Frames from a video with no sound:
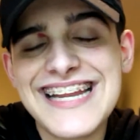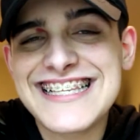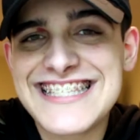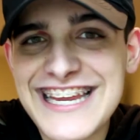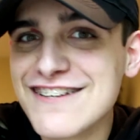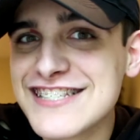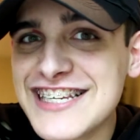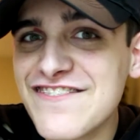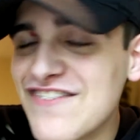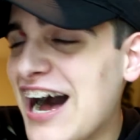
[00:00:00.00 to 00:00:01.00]
It's
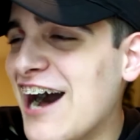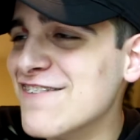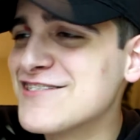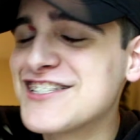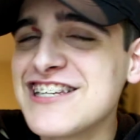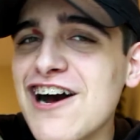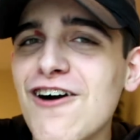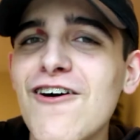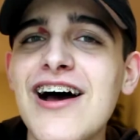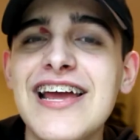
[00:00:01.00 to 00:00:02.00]
DLC 5,
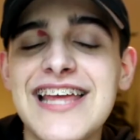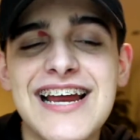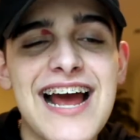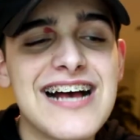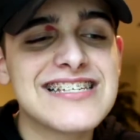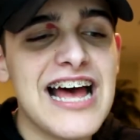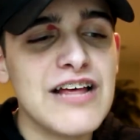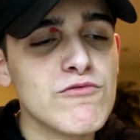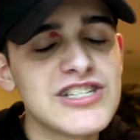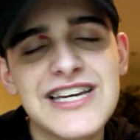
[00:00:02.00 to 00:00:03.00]
so yeah, guys,
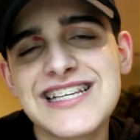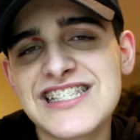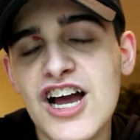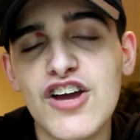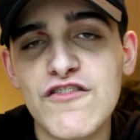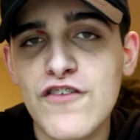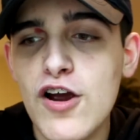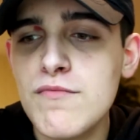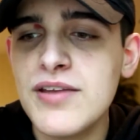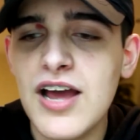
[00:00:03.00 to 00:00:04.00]
once again, that's not
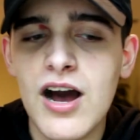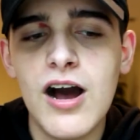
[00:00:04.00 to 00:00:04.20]
confirmed.